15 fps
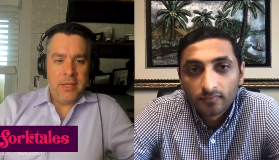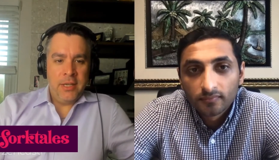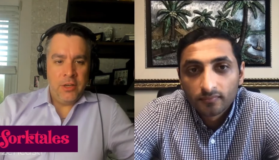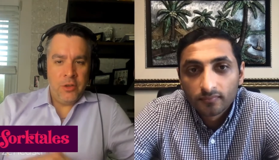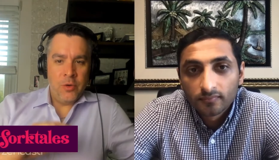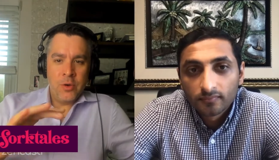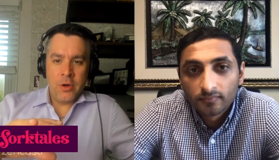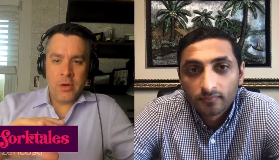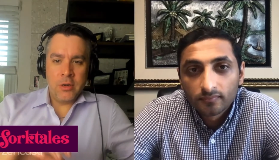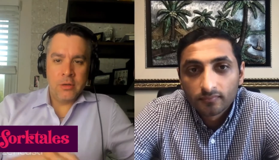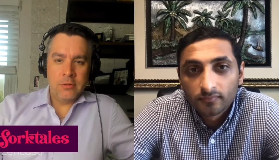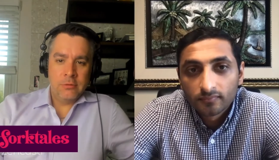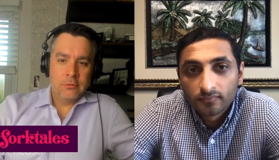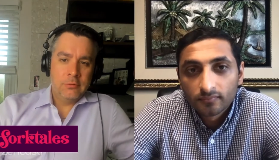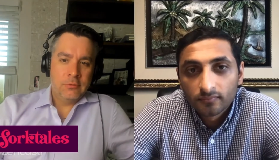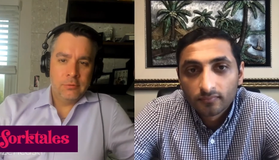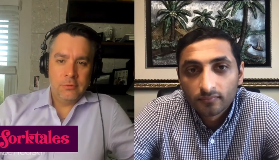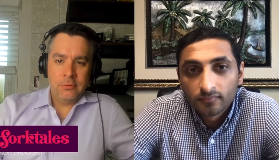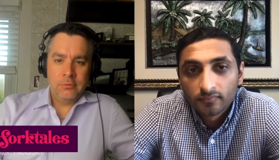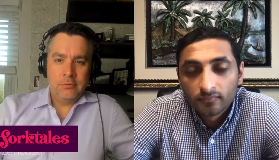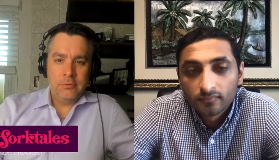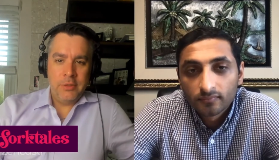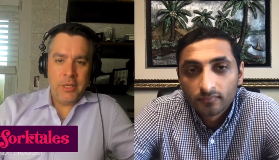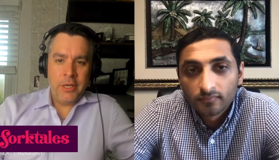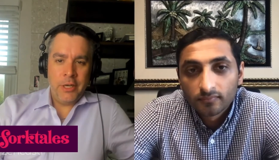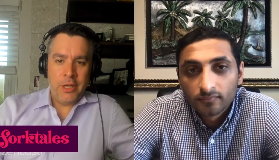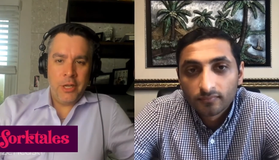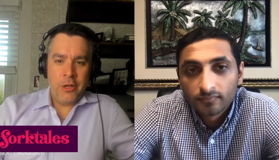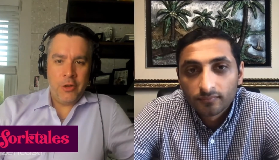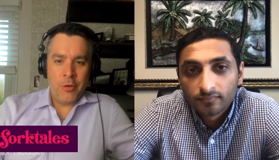Speaker 1: in your in
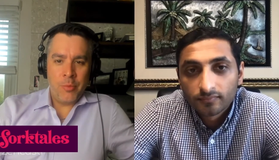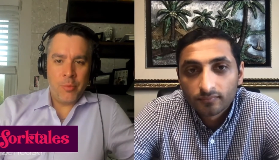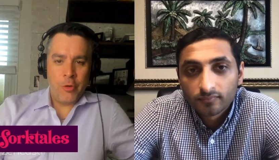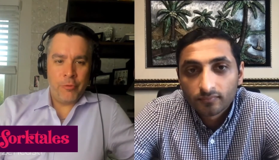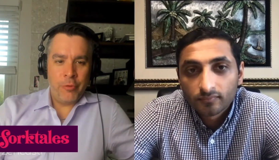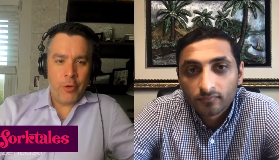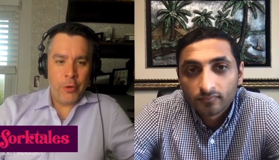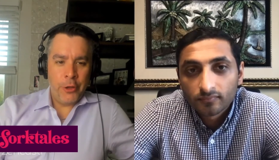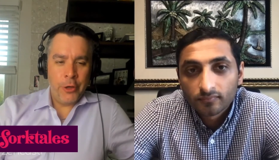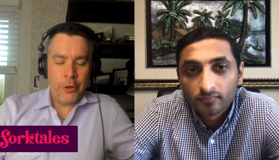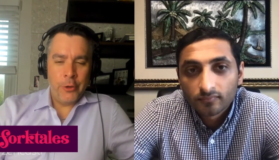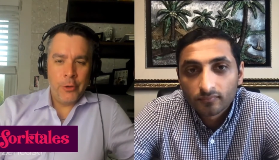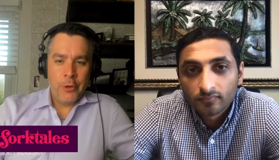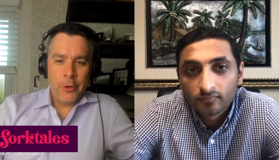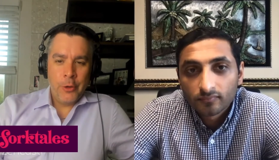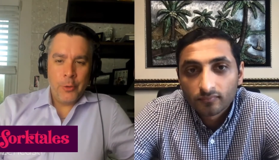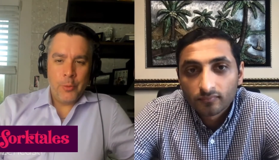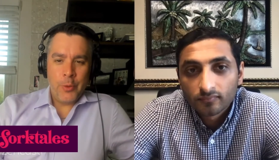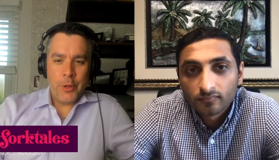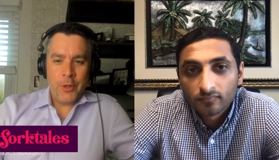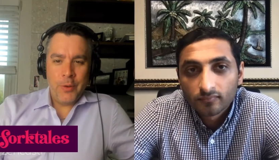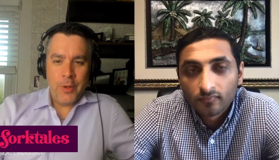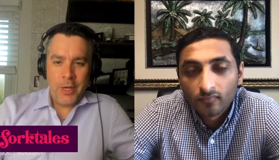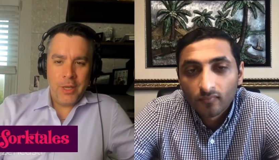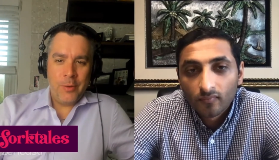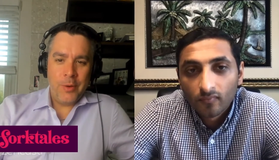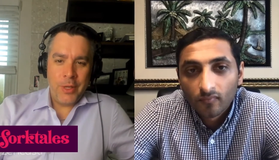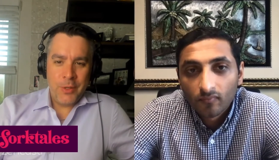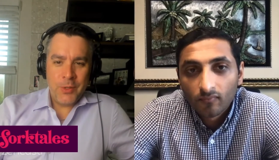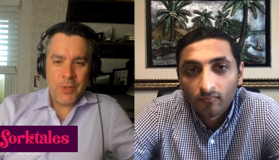in your portfolio. What are you eating?
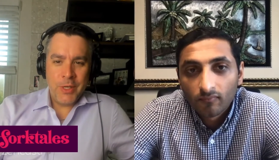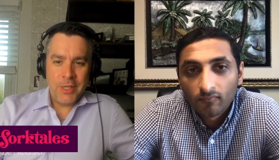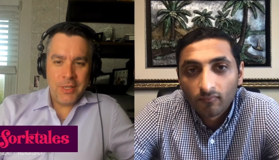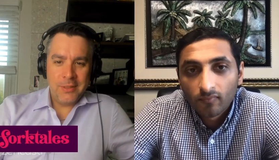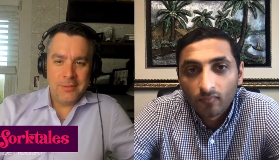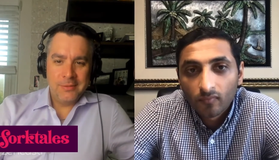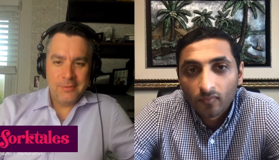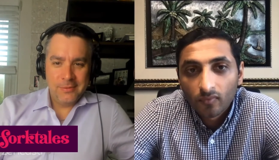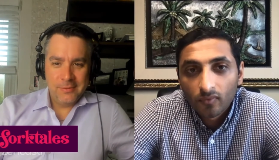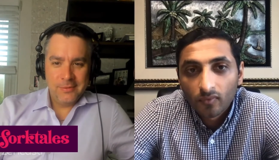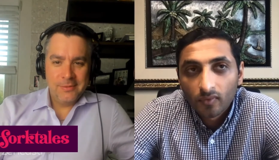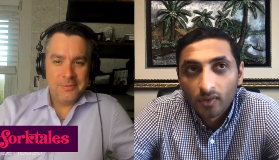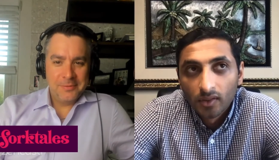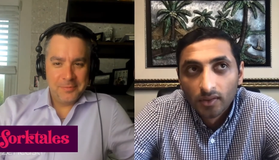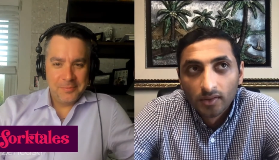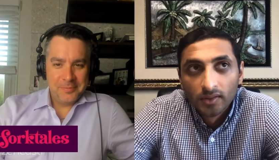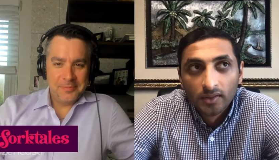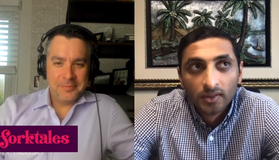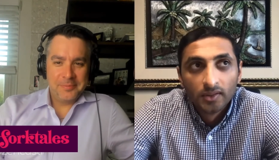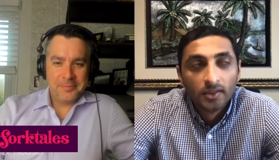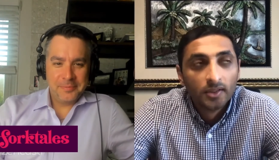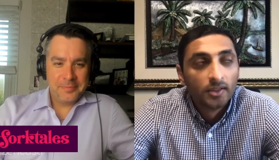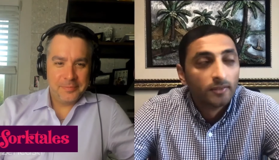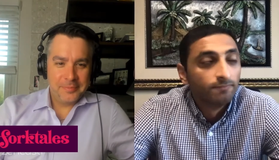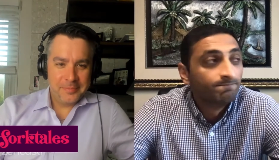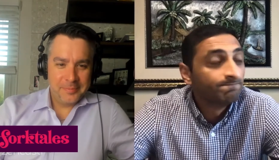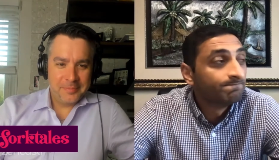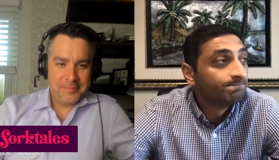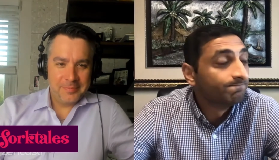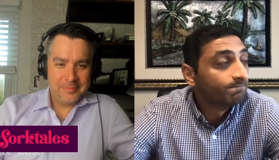What are you drinking?
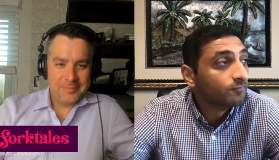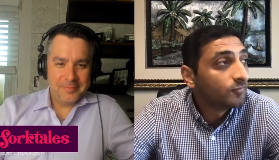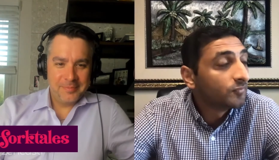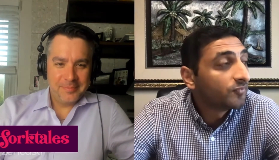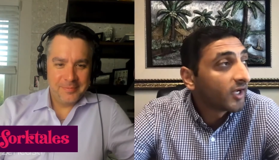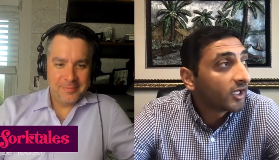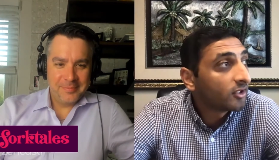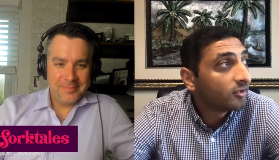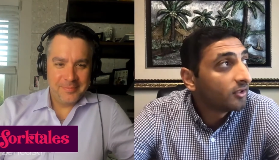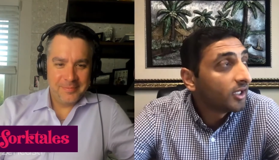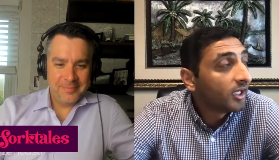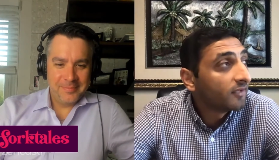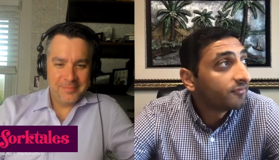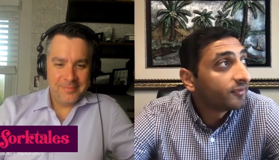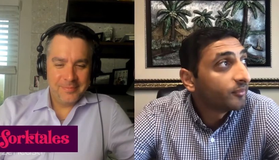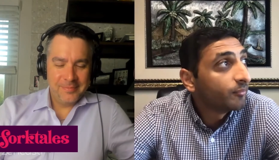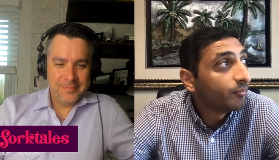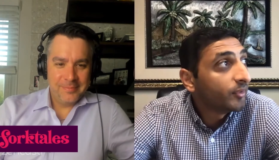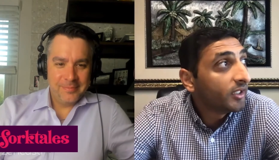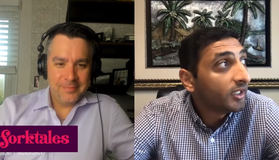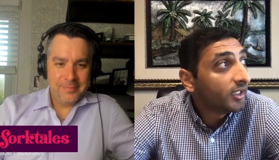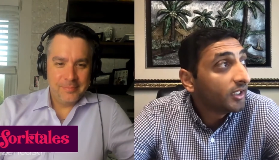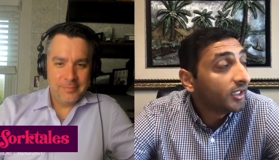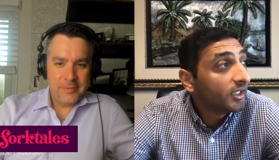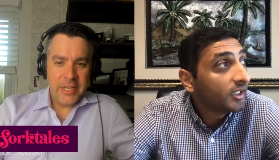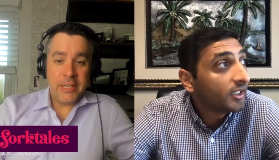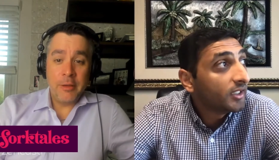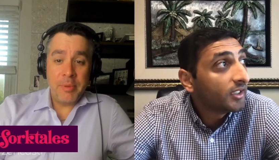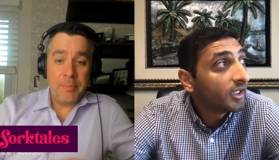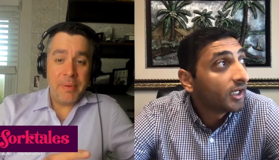
Speaker 2: Hmm. Final F and B.
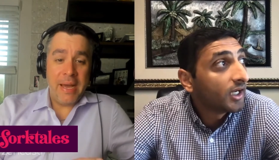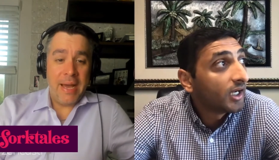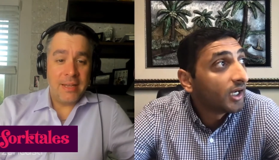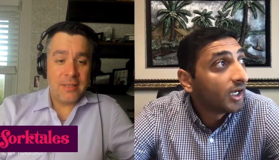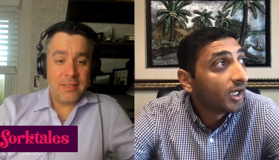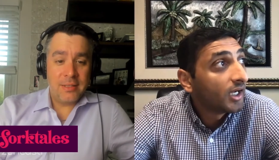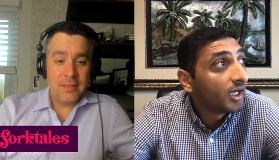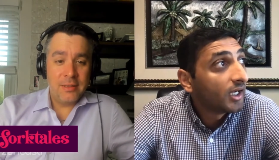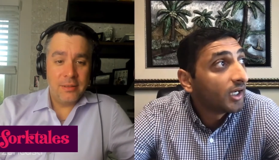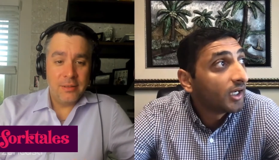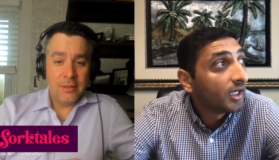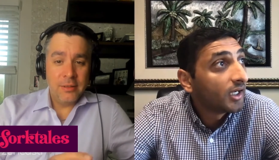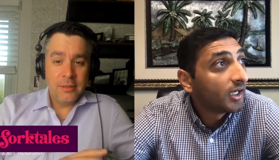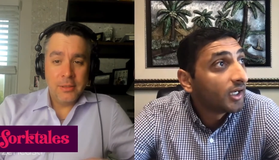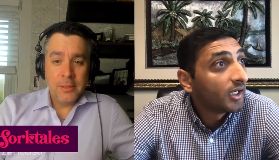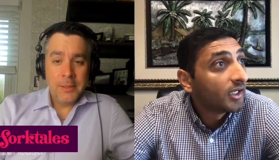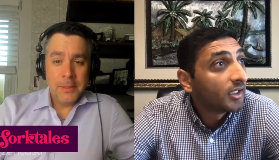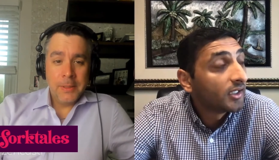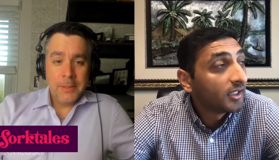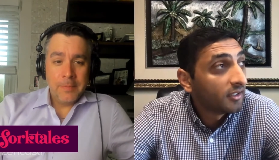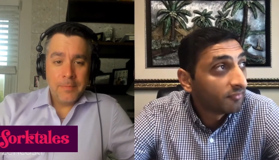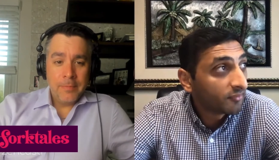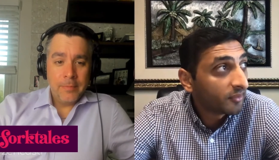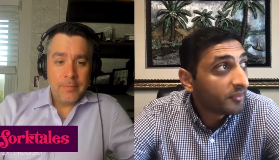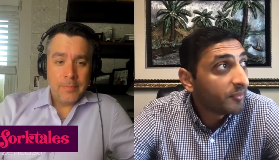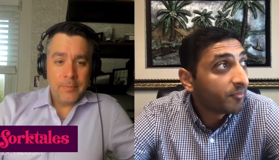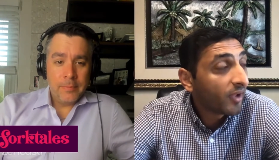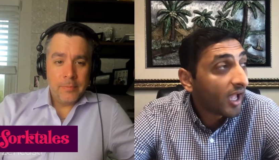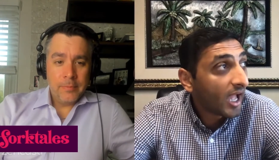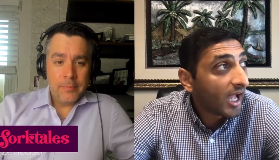It could be uh, past if it could
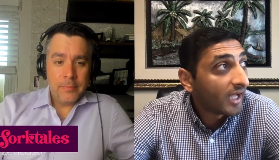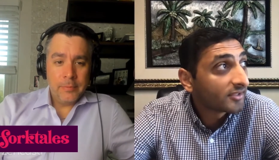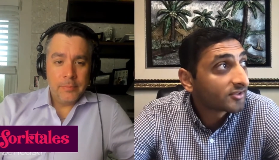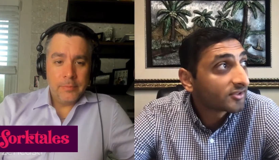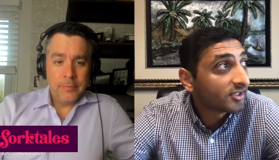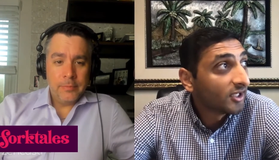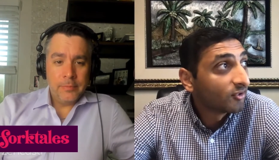be passed